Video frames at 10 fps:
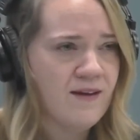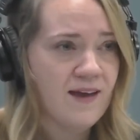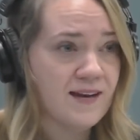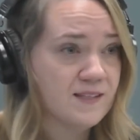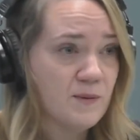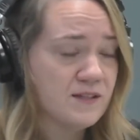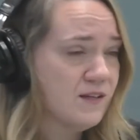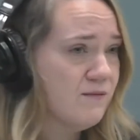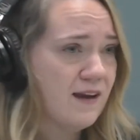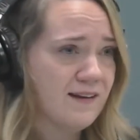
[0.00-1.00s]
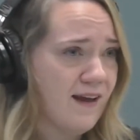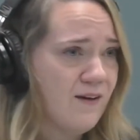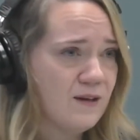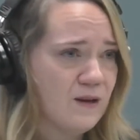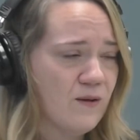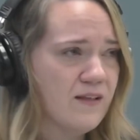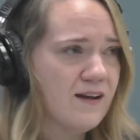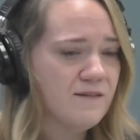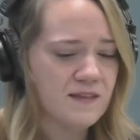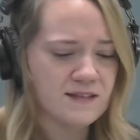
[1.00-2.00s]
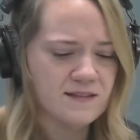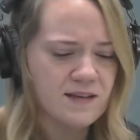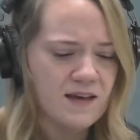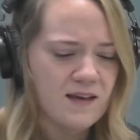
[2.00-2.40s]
And especially right now, a lot of this,